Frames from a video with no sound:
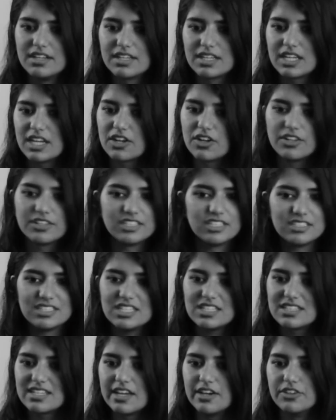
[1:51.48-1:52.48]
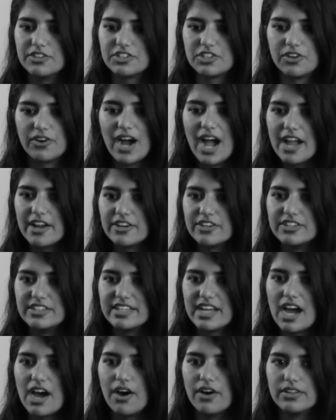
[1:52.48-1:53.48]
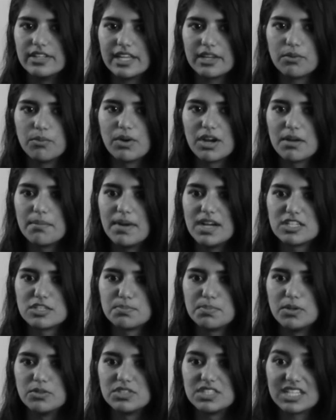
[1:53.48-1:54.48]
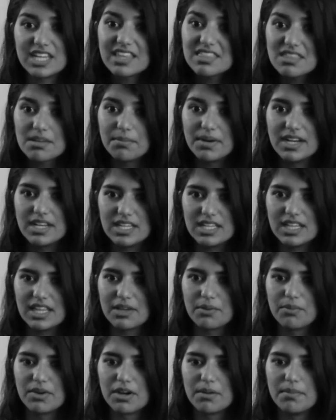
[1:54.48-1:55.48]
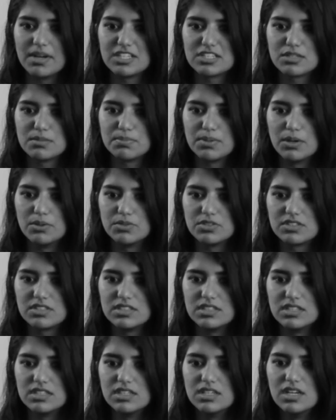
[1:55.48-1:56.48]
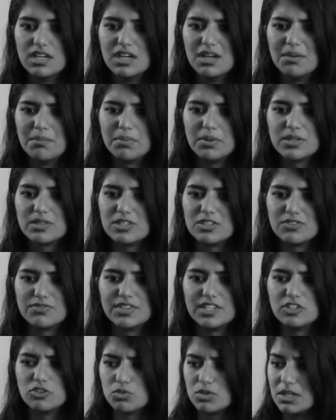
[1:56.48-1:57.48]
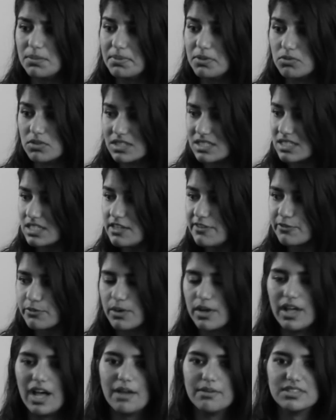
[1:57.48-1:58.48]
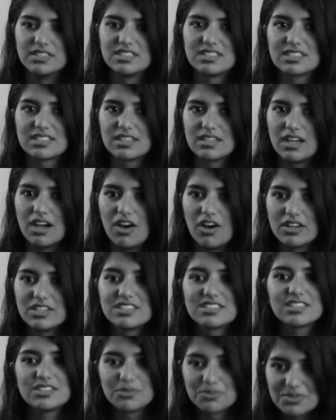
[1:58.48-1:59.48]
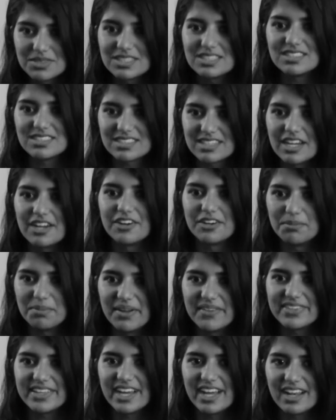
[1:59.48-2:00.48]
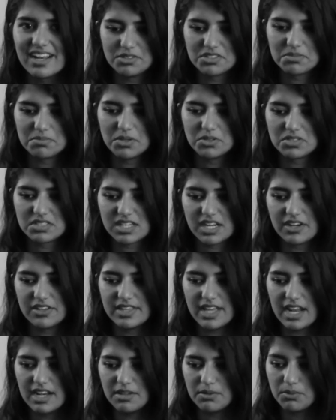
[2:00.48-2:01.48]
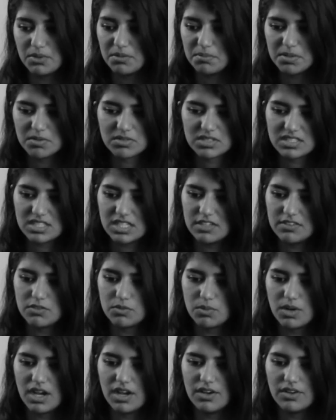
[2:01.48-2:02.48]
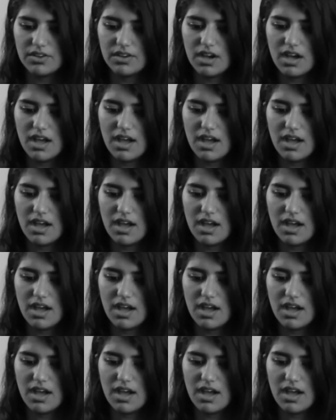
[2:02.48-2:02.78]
get all the details, ironed out? Like, where am I supposed to get the money? Like, where am I supposed to put this village? Would it be received well? I was honestly really scared about that. I was the most scared that it wouldn't be received well.